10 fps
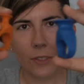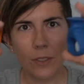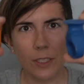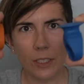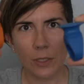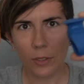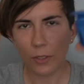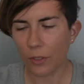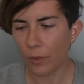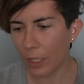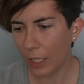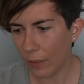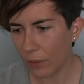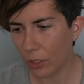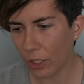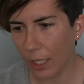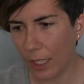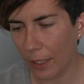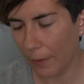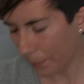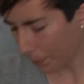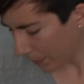really cool. So we're going to have to try it.